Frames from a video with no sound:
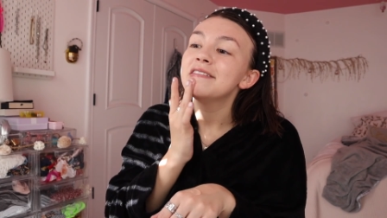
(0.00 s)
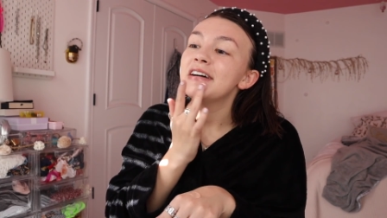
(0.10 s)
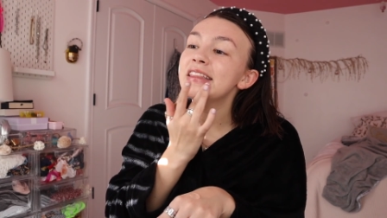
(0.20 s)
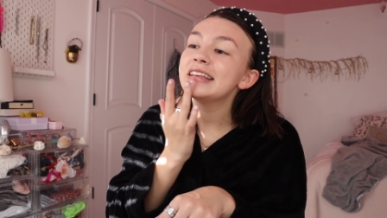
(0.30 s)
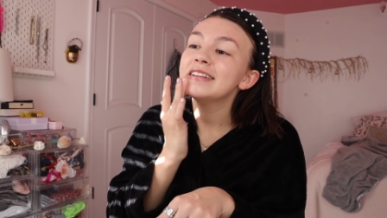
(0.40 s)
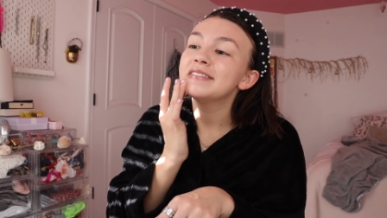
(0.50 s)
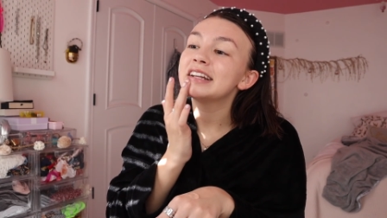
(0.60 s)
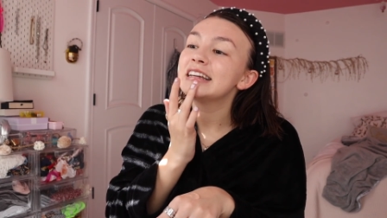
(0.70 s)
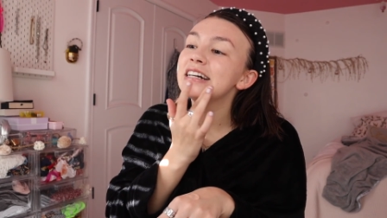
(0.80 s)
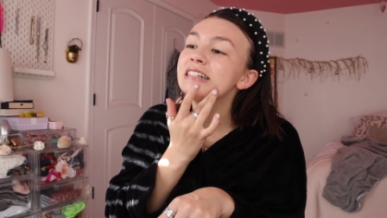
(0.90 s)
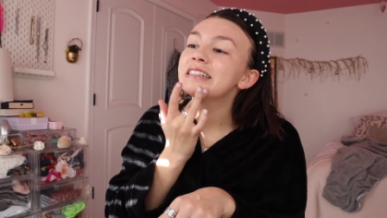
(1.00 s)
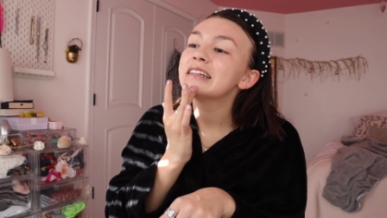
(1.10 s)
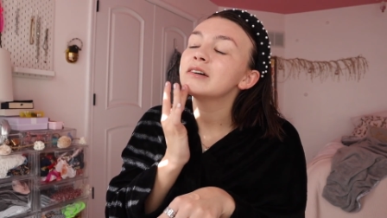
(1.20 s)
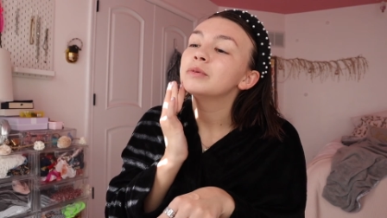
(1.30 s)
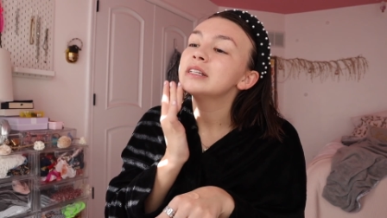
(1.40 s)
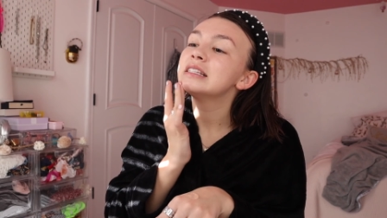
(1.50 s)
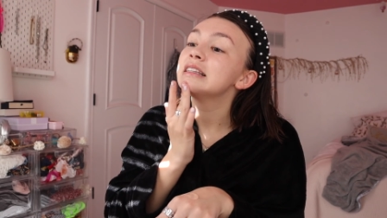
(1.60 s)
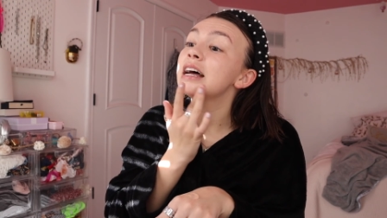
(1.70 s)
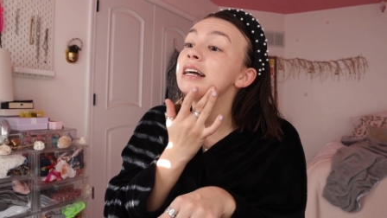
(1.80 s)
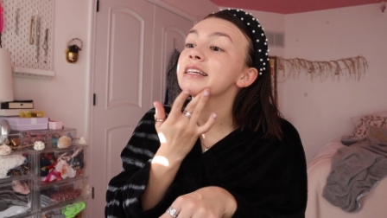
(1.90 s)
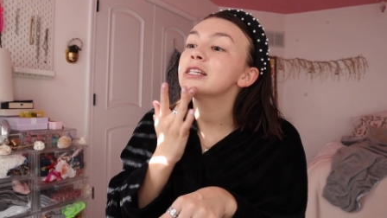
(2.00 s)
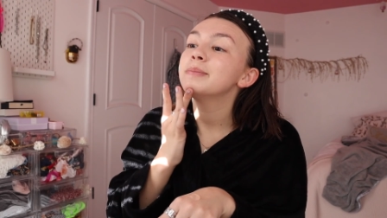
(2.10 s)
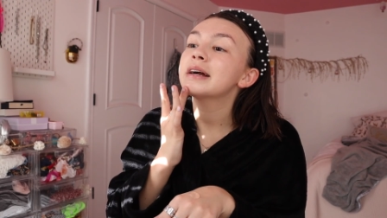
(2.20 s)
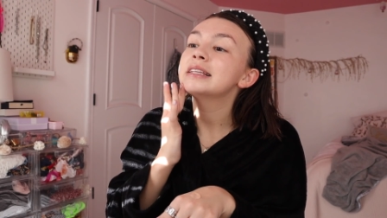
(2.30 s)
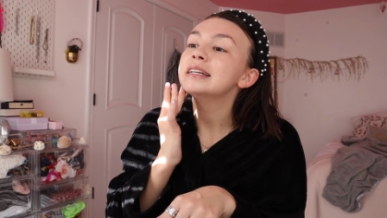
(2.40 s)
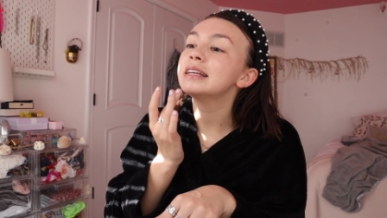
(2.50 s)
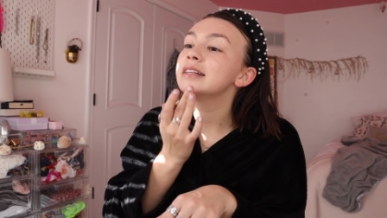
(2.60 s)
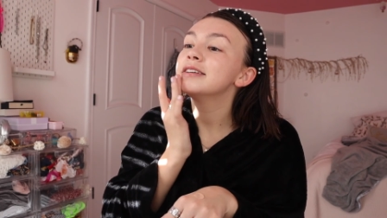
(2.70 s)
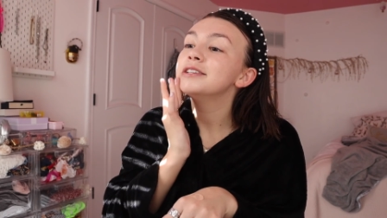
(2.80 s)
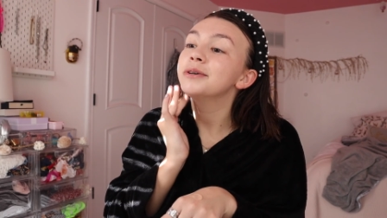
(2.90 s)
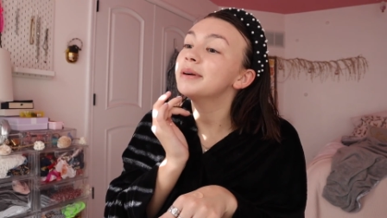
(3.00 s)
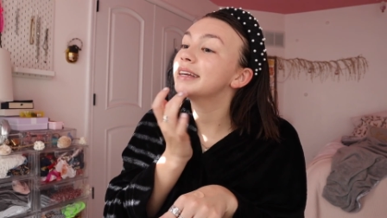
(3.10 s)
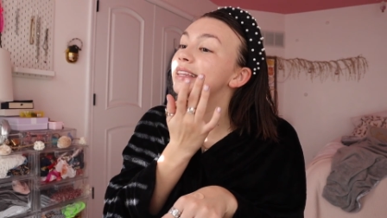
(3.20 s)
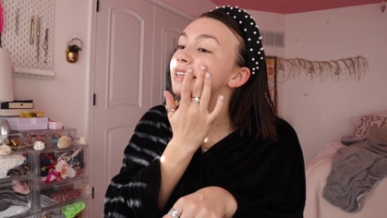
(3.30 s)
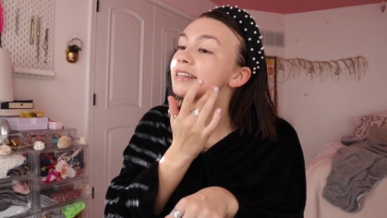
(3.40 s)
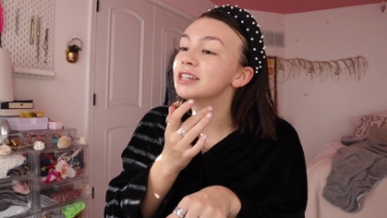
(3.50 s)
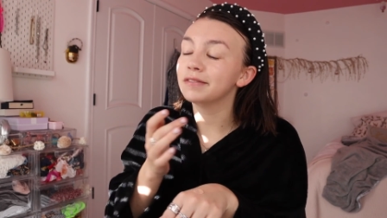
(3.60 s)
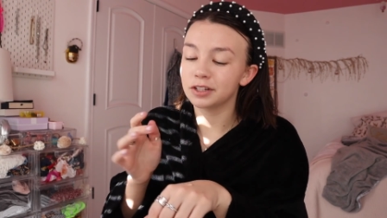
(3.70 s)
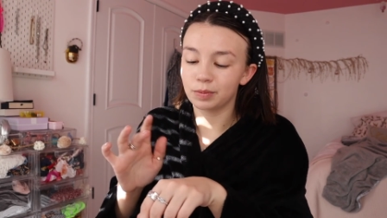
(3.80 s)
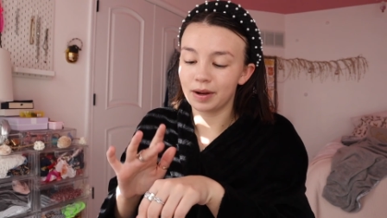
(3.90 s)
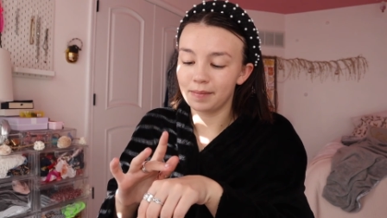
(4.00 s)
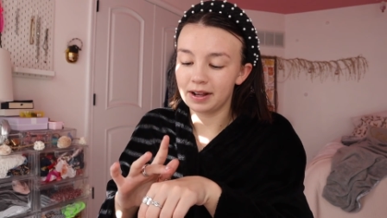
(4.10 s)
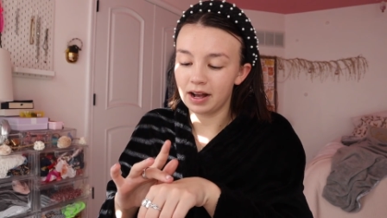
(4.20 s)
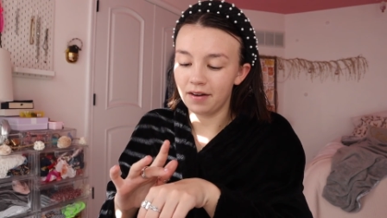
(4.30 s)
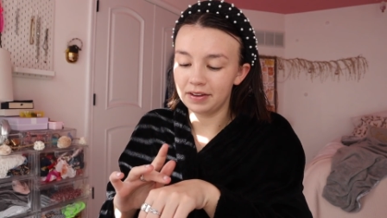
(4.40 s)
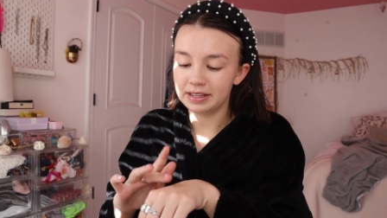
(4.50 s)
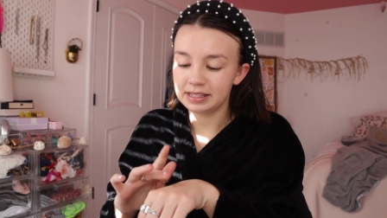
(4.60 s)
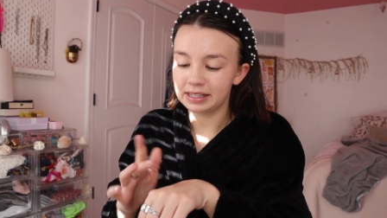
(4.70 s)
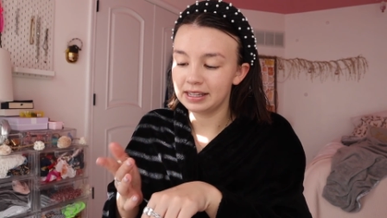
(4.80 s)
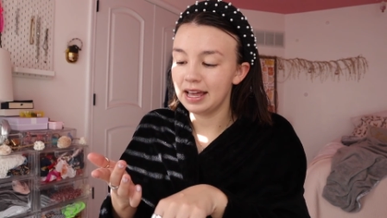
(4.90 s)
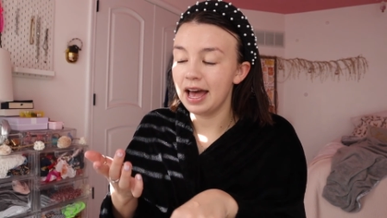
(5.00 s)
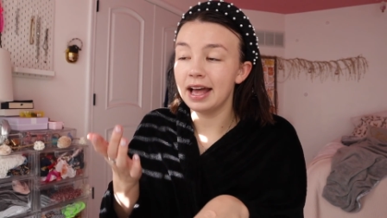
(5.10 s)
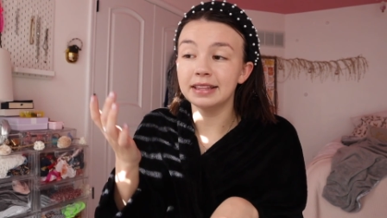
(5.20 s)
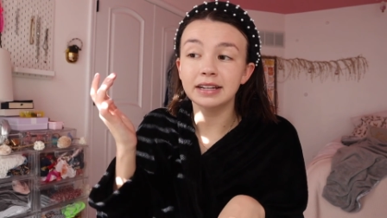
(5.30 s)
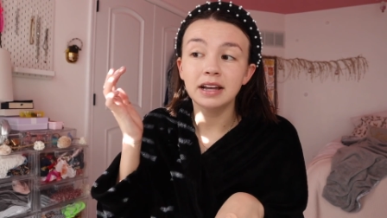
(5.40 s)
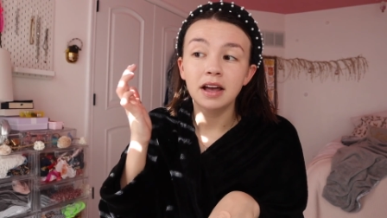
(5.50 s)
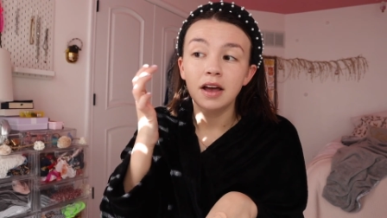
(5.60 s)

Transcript: fun little videos i was not expecting to do anything this year for spring break obviously and